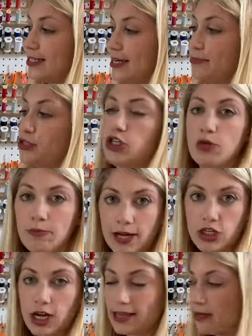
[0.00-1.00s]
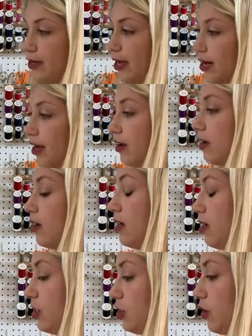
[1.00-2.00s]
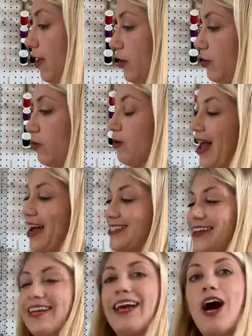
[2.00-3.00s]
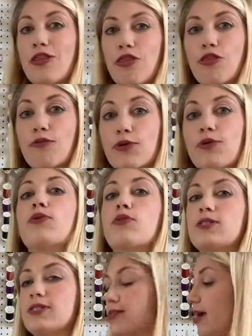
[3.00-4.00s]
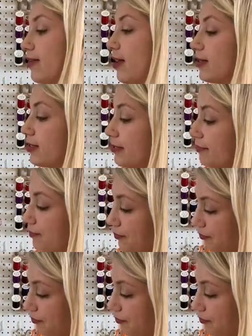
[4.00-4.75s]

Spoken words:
snip too much at the beginning so that you don't accidentally cut through those design lines.